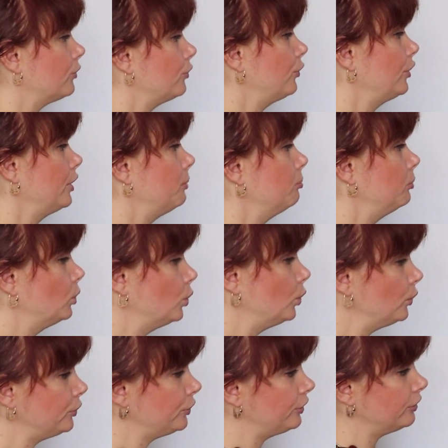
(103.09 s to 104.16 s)

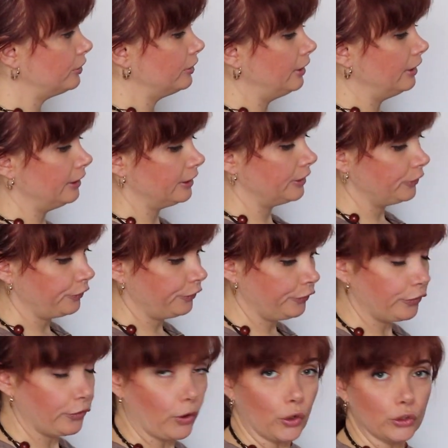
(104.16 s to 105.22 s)
removed the
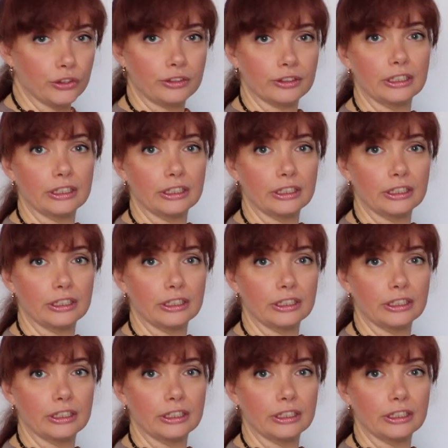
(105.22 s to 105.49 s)
front